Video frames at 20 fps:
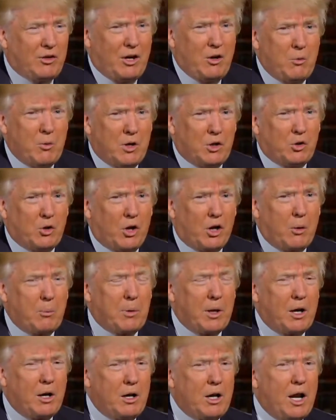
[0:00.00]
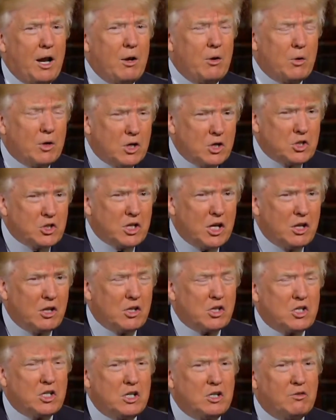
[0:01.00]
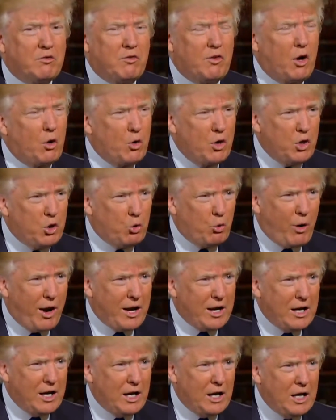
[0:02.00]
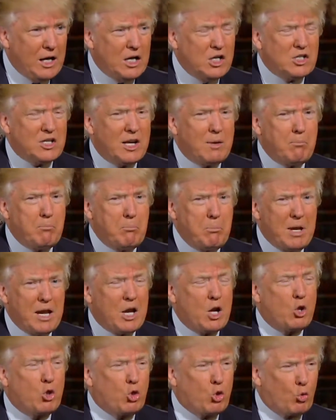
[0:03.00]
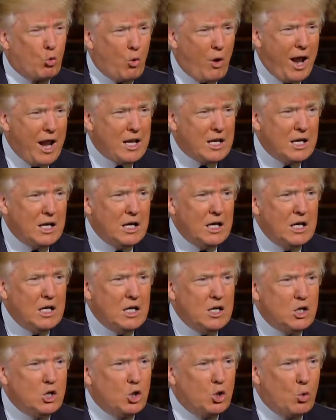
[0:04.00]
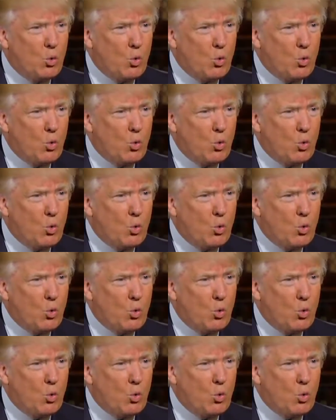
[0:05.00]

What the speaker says: I don't want to talk about it. I can say this. He's very threatening. He's a big threat to the